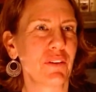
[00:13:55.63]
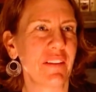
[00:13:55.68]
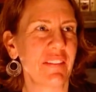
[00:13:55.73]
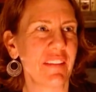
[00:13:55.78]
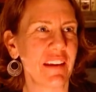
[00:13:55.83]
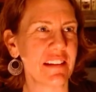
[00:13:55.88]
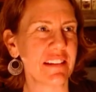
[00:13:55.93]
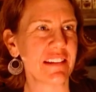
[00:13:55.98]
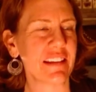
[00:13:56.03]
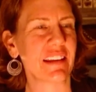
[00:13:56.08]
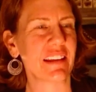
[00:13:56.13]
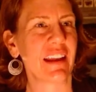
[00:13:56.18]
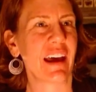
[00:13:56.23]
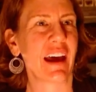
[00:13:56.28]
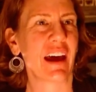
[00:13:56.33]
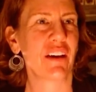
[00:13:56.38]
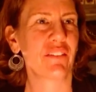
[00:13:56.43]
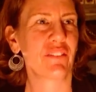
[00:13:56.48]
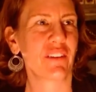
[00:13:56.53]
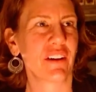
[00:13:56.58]
and they did
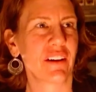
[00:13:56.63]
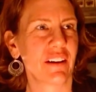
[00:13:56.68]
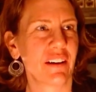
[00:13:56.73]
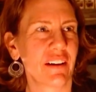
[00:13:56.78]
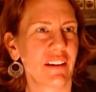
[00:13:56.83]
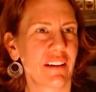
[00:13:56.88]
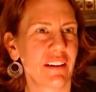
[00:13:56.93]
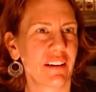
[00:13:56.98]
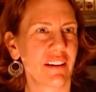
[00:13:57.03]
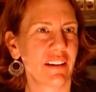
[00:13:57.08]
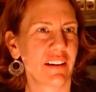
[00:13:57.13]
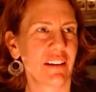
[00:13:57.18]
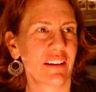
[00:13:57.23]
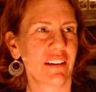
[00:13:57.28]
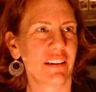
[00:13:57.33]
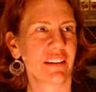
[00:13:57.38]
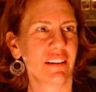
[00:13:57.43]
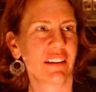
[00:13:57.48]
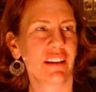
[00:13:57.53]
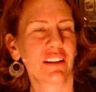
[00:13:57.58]
have a,